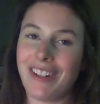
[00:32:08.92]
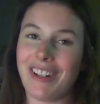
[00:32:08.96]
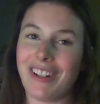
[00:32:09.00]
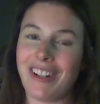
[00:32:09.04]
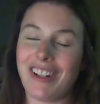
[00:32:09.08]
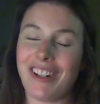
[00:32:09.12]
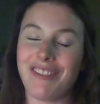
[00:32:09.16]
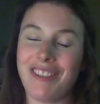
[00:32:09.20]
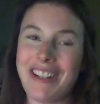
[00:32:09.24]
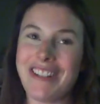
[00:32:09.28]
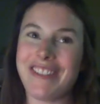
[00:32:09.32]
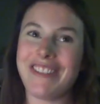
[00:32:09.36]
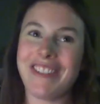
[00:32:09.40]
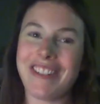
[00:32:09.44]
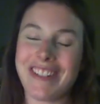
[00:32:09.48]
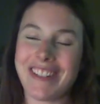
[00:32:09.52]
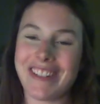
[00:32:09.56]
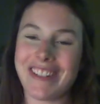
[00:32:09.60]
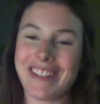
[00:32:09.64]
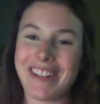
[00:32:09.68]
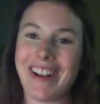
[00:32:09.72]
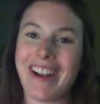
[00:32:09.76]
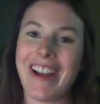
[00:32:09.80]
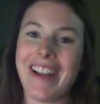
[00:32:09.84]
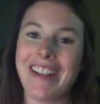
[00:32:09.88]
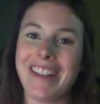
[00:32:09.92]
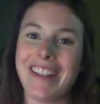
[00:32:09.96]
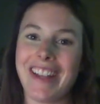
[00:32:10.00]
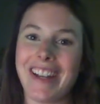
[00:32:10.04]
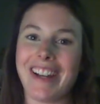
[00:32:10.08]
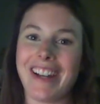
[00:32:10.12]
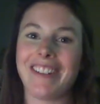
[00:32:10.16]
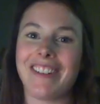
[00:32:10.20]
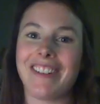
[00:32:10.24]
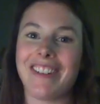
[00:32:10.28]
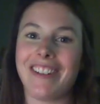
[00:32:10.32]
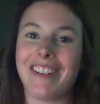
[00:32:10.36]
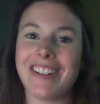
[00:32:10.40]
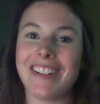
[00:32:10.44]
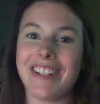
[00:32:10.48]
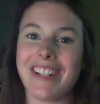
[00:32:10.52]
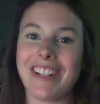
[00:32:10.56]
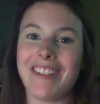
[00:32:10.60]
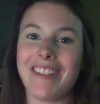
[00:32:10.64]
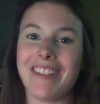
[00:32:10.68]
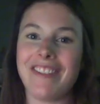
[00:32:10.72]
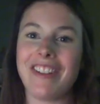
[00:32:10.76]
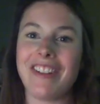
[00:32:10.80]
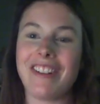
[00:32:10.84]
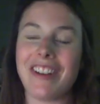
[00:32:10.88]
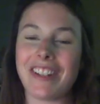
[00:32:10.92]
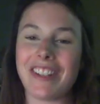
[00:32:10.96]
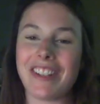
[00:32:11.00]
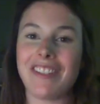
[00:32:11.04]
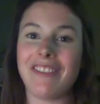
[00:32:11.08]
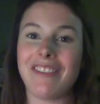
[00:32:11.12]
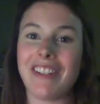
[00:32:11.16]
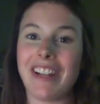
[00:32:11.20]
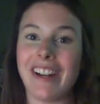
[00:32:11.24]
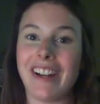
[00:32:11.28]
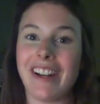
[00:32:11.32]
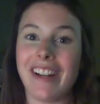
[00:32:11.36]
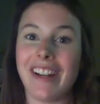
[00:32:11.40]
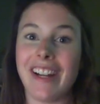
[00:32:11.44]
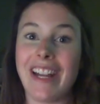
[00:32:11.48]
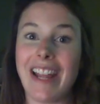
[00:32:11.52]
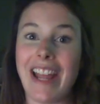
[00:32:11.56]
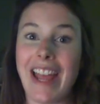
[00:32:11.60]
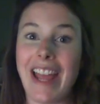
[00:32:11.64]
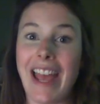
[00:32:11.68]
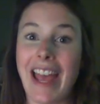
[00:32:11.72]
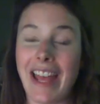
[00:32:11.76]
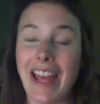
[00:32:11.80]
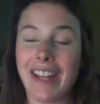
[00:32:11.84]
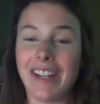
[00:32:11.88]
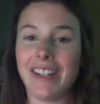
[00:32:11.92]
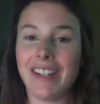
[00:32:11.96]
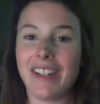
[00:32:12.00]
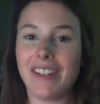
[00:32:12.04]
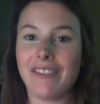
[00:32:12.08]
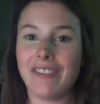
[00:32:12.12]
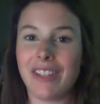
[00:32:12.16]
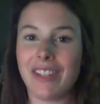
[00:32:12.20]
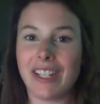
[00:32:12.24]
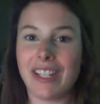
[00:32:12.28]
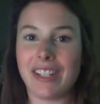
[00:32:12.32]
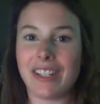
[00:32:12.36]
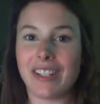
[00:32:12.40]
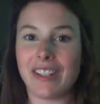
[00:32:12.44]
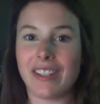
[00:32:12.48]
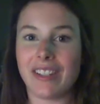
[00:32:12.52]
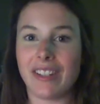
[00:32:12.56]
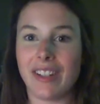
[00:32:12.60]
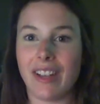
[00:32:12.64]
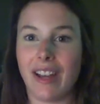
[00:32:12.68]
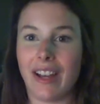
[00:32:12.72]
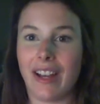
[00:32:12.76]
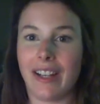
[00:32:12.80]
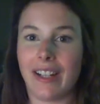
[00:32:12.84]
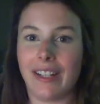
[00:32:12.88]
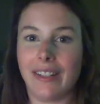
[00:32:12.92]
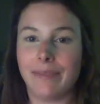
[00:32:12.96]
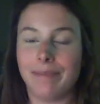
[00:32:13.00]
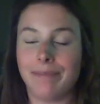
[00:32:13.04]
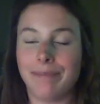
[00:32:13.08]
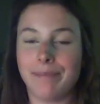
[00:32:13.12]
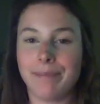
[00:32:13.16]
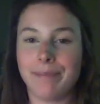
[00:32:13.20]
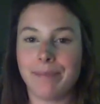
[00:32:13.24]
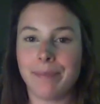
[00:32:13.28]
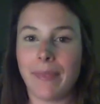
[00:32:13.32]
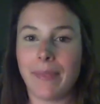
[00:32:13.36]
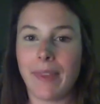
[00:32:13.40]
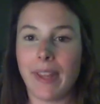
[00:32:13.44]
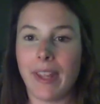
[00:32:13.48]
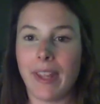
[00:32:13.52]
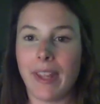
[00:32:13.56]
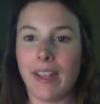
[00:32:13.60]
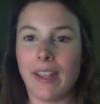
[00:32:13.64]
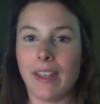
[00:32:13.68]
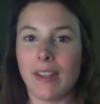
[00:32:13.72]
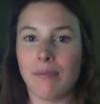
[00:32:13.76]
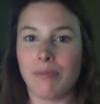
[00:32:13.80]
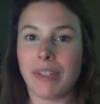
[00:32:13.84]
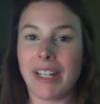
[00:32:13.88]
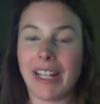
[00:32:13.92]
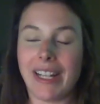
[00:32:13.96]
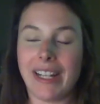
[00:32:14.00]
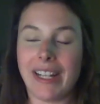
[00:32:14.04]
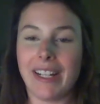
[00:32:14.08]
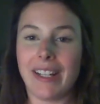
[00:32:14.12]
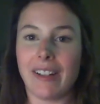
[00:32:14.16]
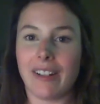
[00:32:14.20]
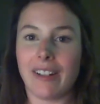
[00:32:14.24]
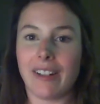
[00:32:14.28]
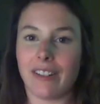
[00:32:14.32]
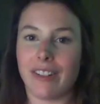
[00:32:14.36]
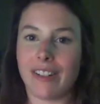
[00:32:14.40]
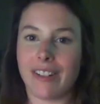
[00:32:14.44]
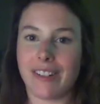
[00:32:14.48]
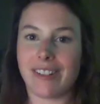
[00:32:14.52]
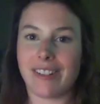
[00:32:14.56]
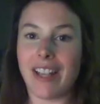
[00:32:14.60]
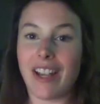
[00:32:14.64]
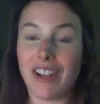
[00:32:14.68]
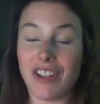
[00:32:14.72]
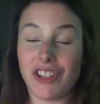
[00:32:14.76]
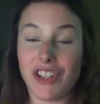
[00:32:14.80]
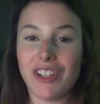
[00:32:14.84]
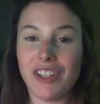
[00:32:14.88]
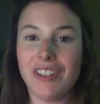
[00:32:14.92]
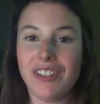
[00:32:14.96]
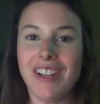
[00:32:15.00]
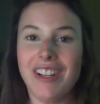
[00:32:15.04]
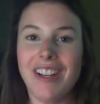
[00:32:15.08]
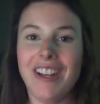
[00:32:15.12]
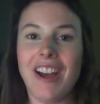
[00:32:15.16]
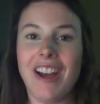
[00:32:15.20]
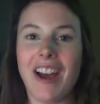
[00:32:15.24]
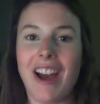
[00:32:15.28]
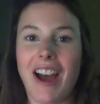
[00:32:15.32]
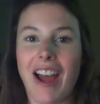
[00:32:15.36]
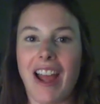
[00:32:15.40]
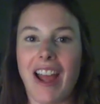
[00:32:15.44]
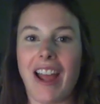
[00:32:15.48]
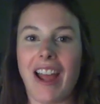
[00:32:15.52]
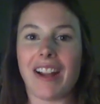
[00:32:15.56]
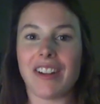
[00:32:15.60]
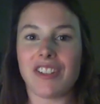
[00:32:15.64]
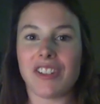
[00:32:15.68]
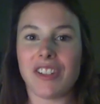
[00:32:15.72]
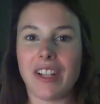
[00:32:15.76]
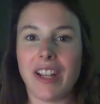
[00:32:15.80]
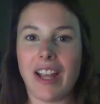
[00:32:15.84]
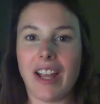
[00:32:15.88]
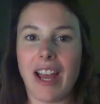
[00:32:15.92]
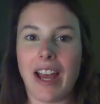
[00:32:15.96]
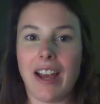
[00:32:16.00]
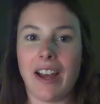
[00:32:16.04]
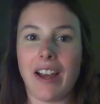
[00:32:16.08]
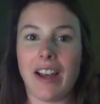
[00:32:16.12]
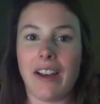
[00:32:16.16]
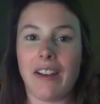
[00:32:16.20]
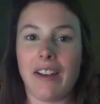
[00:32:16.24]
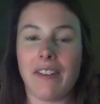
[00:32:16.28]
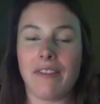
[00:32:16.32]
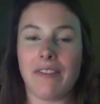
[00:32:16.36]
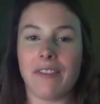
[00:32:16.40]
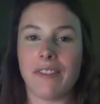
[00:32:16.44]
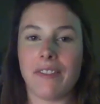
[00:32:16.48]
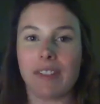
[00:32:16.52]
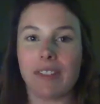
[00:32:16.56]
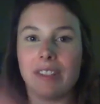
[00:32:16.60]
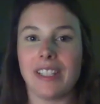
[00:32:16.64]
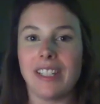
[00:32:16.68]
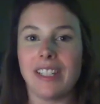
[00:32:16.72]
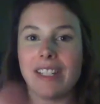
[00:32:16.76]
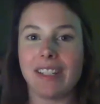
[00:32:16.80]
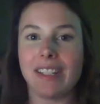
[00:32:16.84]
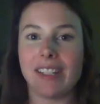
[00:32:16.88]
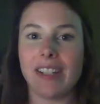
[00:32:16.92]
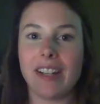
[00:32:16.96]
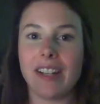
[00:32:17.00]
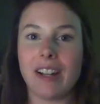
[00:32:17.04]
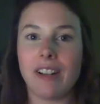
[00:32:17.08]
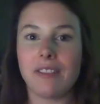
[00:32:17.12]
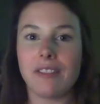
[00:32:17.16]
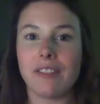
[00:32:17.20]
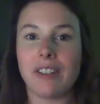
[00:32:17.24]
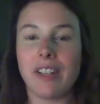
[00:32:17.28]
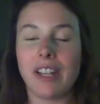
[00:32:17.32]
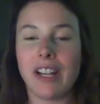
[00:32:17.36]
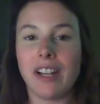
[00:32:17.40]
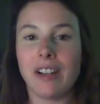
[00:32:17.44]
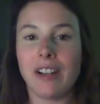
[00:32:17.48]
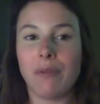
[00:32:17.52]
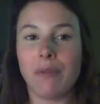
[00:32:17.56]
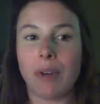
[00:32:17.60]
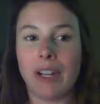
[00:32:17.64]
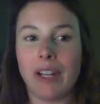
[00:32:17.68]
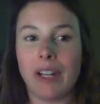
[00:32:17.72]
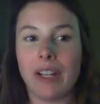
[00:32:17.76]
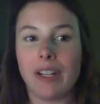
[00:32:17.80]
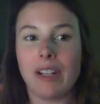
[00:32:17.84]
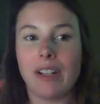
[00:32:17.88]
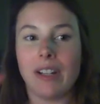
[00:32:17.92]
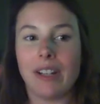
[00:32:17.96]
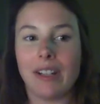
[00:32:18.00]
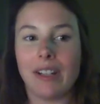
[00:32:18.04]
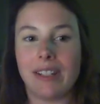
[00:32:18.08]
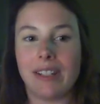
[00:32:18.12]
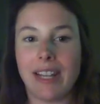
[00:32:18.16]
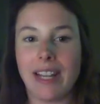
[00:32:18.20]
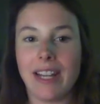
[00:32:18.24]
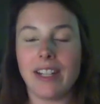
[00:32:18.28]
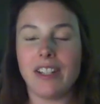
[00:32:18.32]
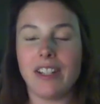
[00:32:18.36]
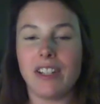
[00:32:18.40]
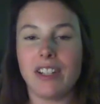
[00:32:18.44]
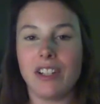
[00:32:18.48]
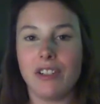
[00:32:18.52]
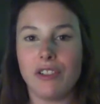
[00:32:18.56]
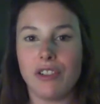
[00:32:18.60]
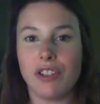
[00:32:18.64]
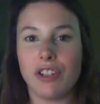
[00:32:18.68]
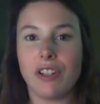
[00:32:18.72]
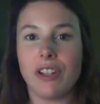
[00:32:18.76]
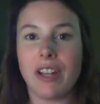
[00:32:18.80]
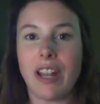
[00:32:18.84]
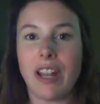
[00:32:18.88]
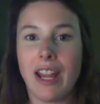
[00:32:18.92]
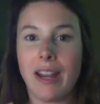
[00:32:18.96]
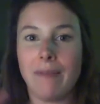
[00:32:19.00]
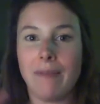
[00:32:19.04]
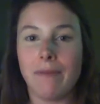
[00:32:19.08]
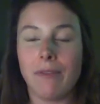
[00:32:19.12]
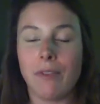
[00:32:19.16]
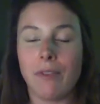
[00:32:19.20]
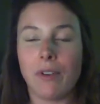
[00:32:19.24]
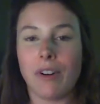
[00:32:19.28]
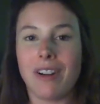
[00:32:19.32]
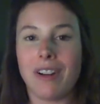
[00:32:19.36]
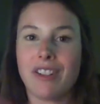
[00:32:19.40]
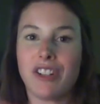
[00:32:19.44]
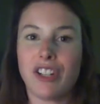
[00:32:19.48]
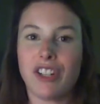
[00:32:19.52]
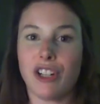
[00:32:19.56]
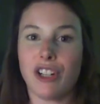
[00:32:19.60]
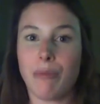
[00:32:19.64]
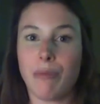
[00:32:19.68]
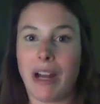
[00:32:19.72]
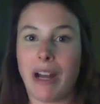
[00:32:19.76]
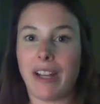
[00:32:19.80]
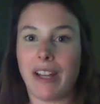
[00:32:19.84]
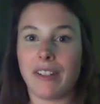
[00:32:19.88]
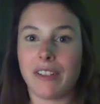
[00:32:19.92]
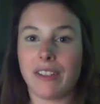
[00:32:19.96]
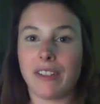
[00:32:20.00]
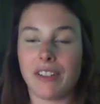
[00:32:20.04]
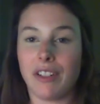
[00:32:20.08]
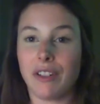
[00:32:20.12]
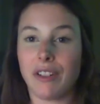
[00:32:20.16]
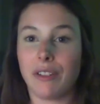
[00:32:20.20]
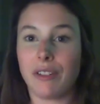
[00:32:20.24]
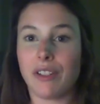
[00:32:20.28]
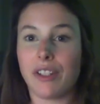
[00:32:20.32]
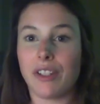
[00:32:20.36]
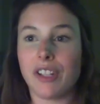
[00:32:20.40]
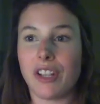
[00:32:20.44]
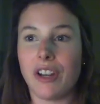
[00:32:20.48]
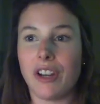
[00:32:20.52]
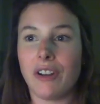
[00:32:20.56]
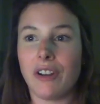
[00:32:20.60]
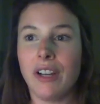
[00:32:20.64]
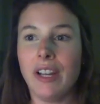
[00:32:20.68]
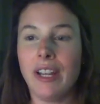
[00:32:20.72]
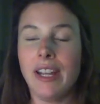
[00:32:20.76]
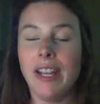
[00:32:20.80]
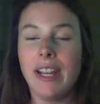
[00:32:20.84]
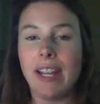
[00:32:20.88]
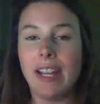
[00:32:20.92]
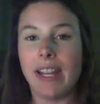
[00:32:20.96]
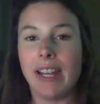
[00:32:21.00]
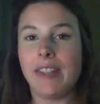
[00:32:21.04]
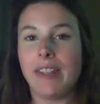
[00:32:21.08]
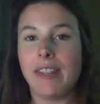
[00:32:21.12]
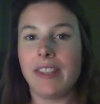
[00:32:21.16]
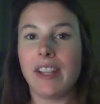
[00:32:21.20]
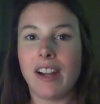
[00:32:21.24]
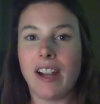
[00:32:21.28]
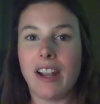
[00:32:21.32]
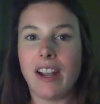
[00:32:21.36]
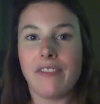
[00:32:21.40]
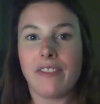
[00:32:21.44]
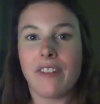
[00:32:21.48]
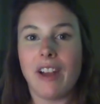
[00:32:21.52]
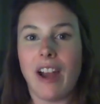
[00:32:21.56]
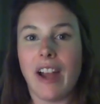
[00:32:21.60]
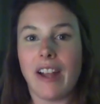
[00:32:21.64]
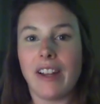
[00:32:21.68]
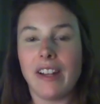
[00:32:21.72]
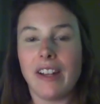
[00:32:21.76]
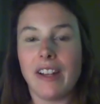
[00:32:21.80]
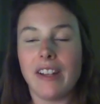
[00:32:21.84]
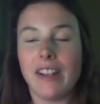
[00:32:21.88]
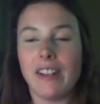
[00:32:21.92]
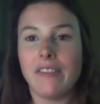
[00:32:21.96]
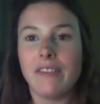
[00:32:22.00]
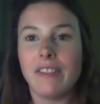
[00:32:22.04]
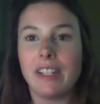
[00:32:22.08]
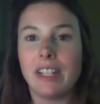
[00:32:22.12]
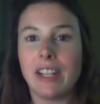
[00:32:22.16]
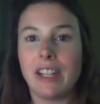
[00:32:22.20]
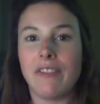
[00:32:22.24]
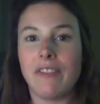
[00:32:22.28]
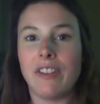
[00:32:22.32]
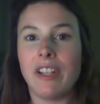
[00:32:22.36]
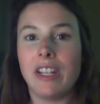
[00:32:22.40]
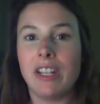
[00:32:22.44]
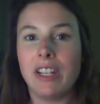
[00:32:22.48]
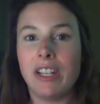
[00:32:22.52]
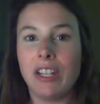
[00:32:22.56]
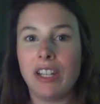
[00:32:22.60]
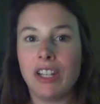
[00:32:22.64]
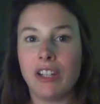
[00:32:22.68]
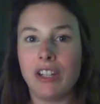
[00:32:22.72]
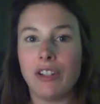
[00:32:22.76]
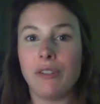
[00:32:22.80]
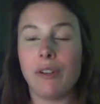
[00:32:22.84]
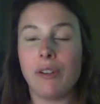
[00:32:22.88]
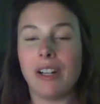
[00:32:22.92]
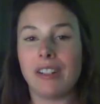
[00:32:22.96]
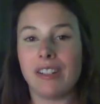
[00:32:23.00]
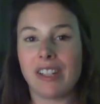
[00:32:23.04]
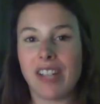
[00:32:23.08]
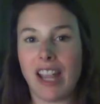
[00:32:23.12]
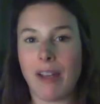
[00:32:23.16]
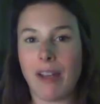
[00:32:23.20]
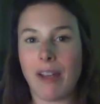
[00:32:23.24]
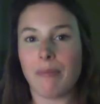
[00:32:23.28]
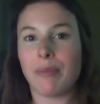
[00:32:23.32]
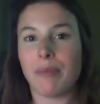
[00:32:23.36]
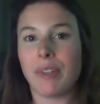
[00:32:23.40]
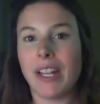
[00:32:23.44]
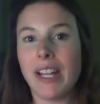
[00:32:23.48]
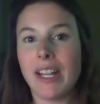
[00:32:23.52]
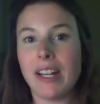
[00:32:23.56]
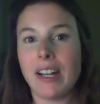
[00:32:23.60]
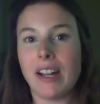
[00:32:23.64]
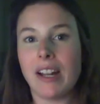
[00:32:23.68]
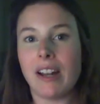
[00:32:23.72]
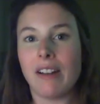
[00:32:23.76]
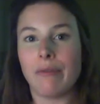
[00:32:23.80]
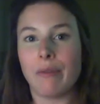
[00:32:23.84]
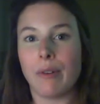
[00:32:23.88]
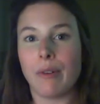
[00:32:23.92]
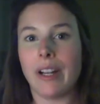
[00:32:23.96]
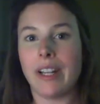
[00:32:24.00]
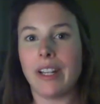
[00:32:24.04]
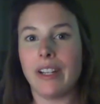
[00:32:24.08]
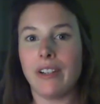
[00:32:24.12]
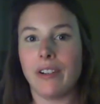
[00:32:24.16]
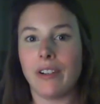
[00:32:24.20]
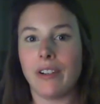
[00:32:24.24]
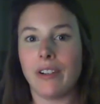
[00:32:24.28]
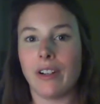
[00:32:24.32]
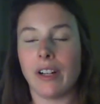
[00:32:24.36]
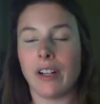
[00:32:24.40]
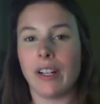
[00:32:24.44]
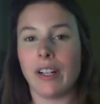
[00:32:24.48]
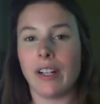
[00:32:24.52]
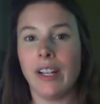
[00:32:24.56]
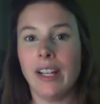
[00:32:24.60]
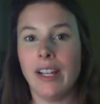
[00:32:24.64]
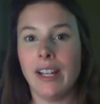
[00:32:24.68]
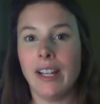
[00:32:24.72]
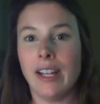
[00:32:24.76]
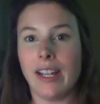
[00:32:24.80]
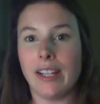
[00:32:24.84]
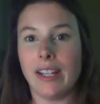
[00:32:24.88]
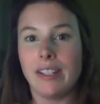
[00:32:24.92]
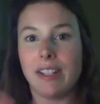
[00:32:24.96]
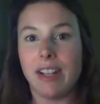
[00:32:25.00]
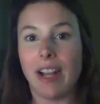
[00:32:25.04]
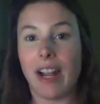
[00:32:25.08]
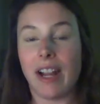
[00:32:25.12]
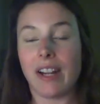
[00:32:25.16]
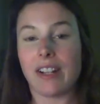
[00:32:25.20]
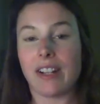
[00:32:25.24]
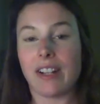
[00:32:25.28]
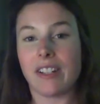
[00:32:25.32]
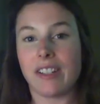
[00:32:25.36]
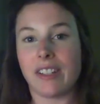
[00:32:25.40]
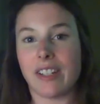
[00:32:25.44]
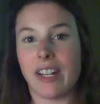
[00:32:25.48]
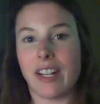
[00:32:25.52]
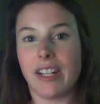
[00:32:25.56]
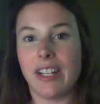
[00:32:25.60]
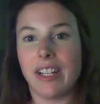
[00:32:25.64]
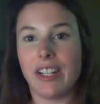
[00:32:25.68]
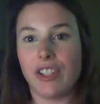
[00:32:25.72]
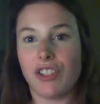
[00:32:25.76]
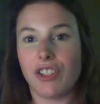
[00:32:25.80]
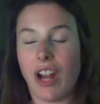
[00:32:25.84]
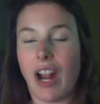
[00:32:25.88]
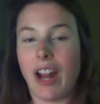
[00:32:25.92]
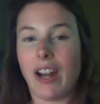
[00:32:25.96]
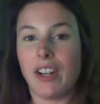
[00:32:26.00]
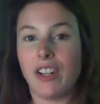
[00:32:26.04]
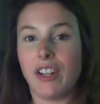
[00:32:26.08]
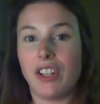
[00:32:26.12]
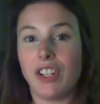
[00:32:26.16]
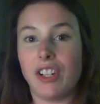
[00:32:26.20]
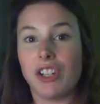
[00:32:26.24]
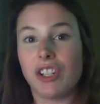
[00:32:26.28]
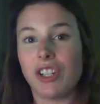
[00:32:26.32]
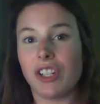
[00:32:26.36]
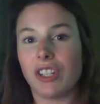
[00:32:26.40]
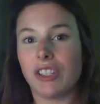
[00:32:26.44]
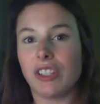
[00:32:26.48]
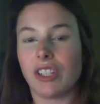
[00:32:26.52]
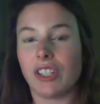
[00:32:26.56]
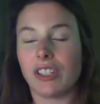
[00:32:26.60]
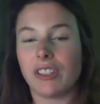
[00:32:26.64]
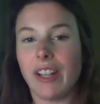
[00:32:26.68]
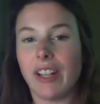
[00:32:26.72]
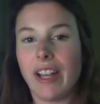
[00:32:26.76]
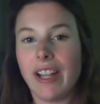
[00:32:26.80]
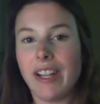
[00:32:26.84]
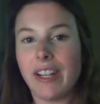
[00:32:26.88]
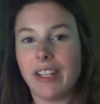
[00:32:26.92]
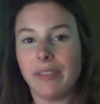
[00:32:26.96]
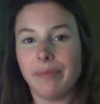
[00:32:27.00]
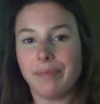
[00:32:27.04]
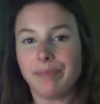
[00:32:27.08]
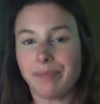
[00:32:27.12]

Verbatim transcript: resource guide that I'm going to give you at the very end of this planning or this session, I actually have listed out there what dates you should aim for as your milestones. So in there, I've kind of given you a template of what your entire study strategy should look like.